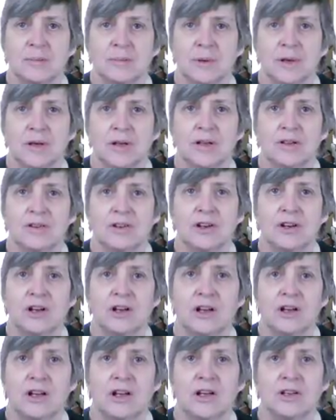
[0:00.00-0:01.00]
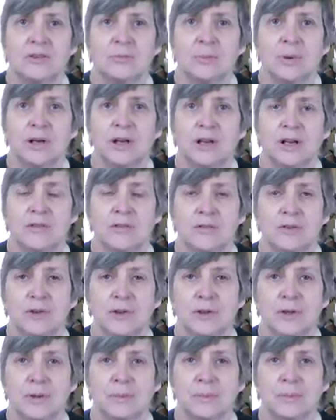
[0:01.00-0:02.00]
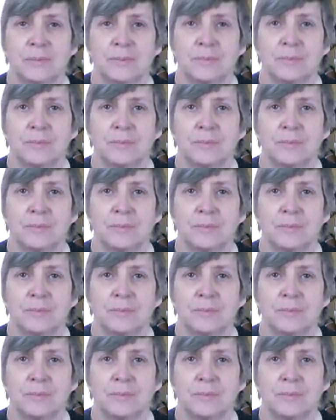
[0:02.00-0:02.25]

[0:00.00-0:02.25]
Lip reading: part hard, part firm.